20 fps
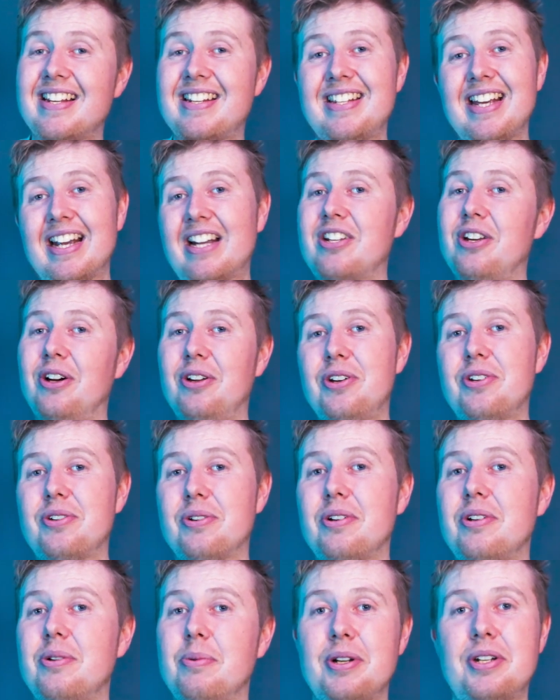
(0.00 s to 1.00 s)
six
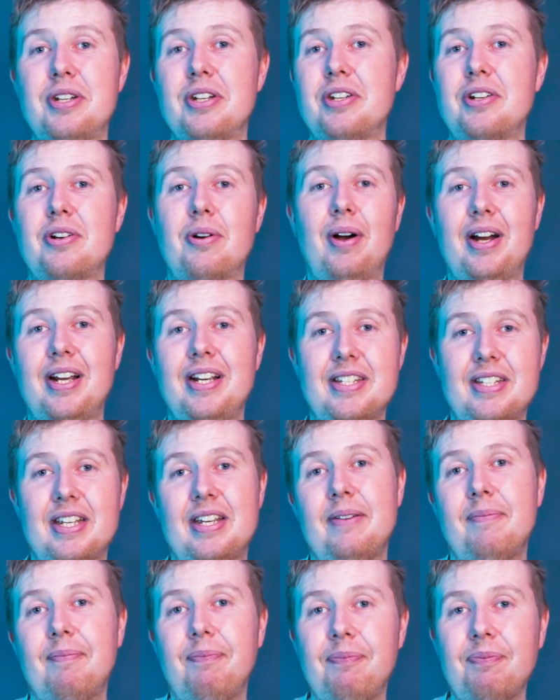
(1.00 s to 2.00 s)
hundred, which is
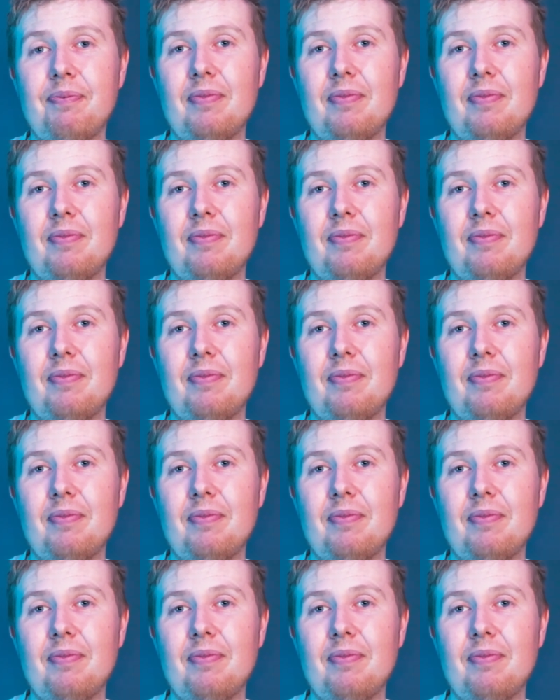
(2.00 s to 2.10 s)
crazy.